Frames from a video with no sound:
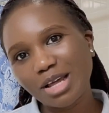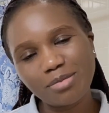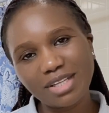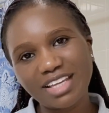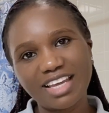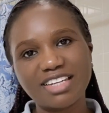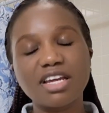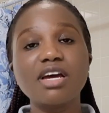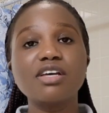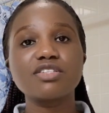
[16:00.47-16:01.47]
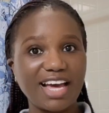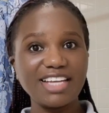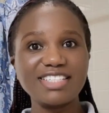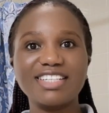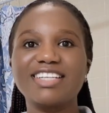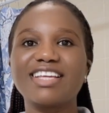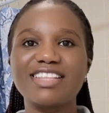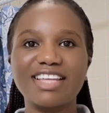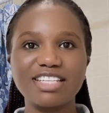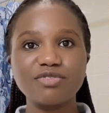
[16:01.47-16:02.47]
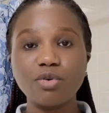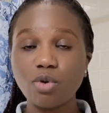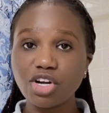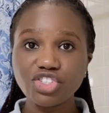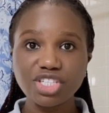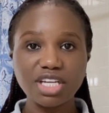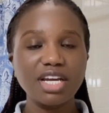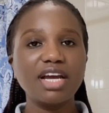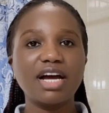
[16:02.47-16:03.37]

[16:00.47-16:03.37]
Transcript: applicant. Thanks for watching.